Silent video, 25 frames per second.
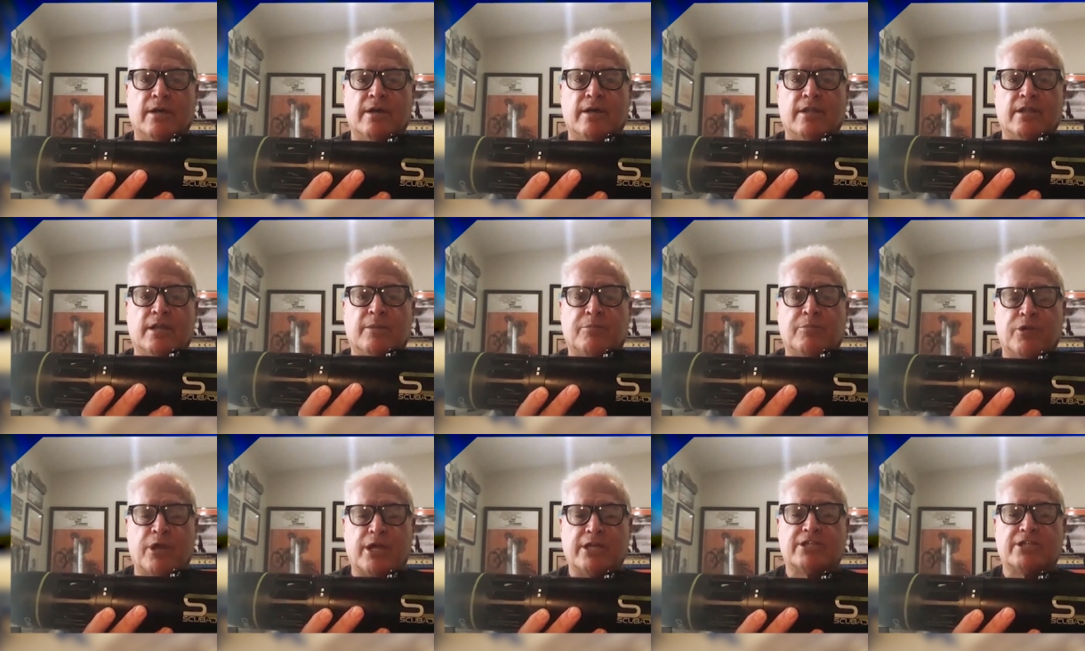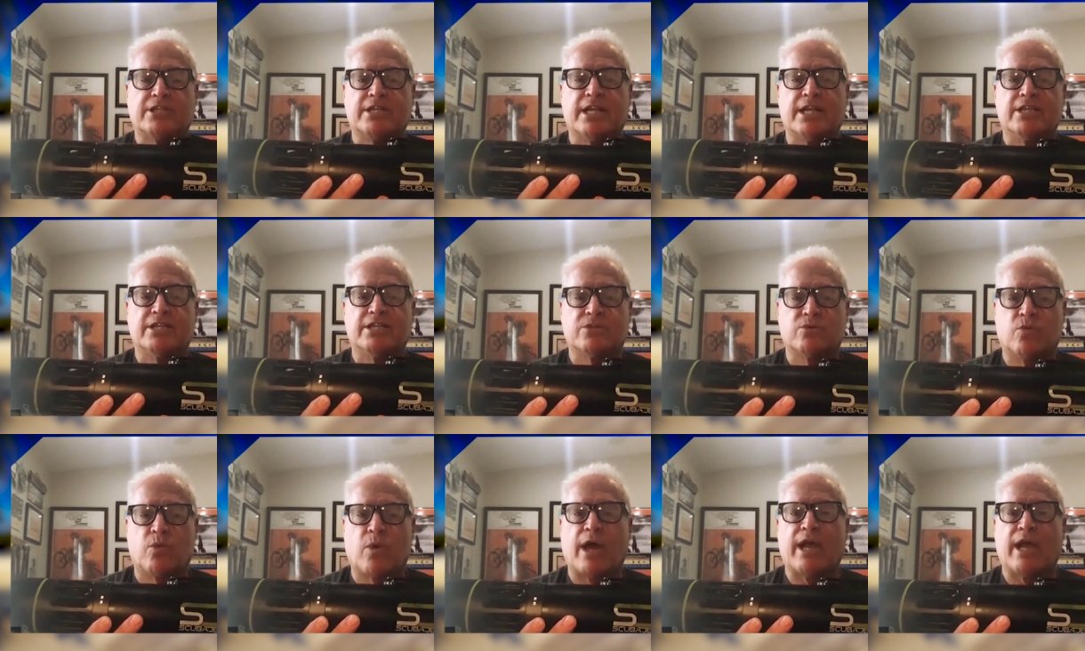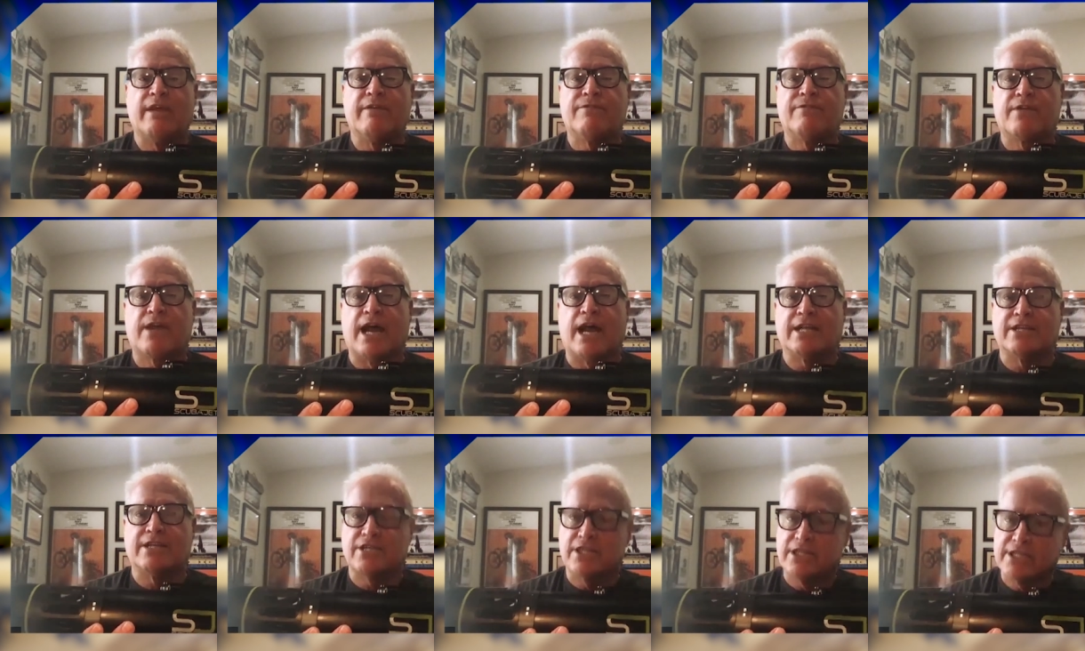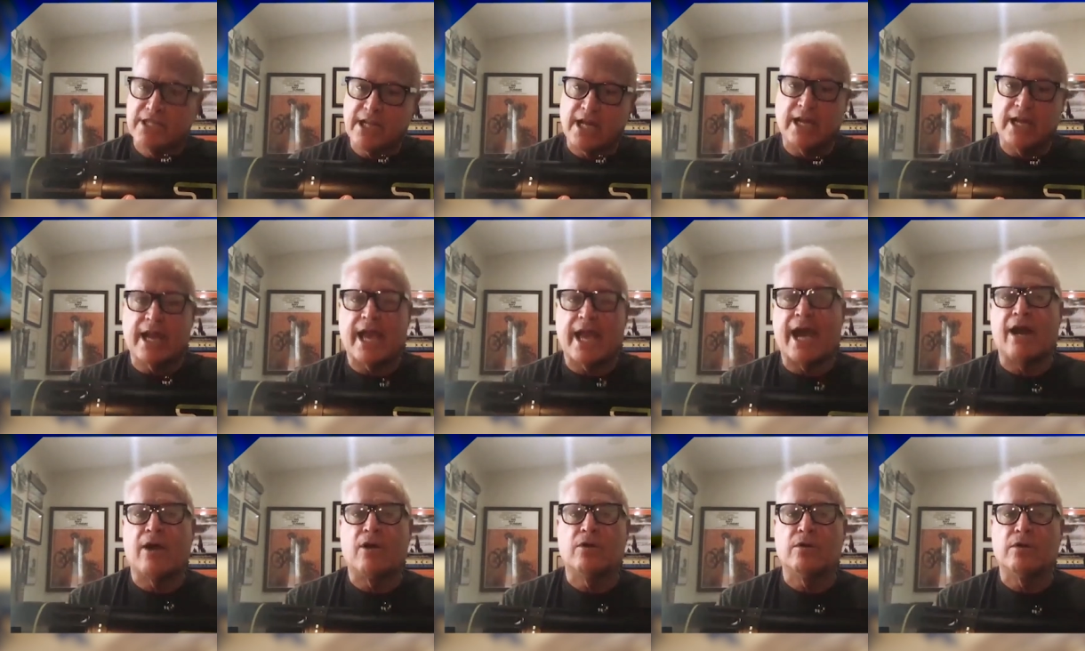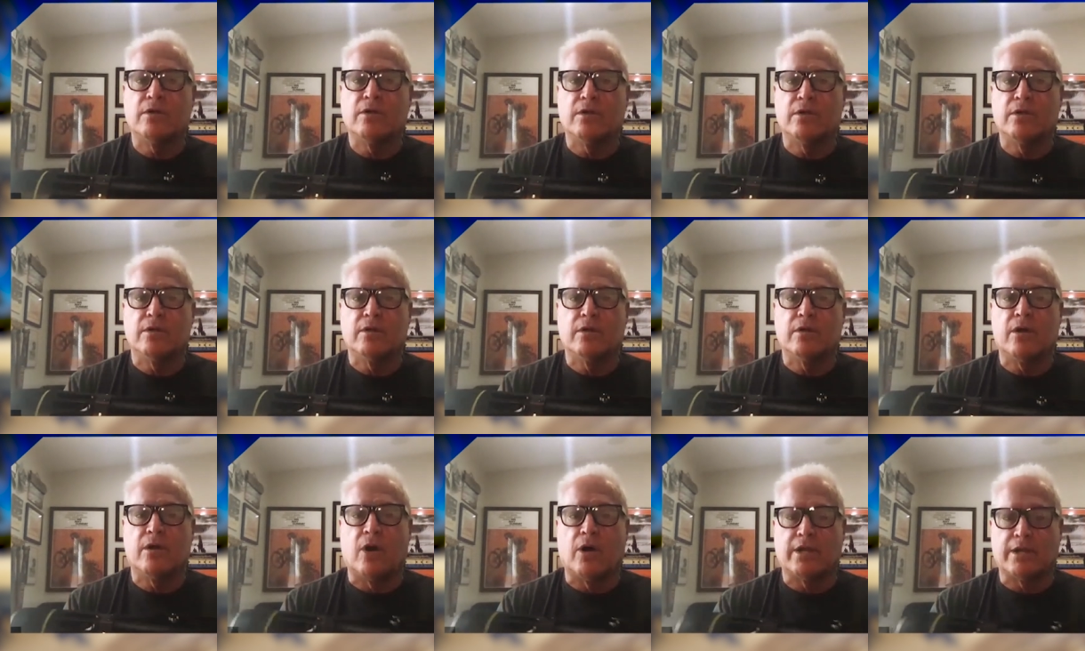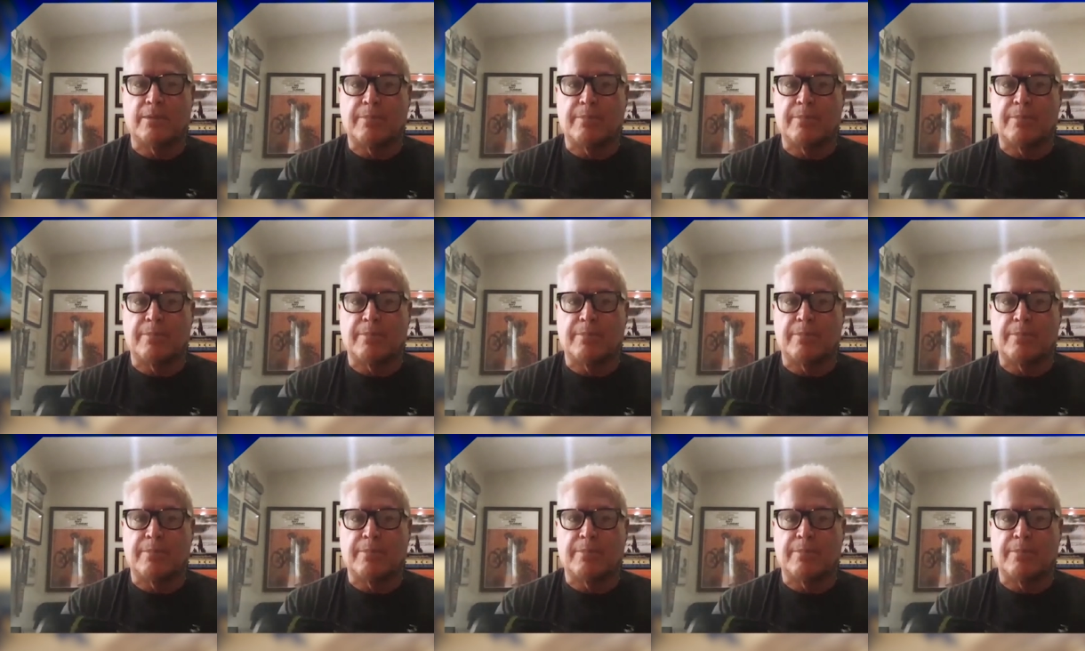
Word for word: The president's wife got stuck out on a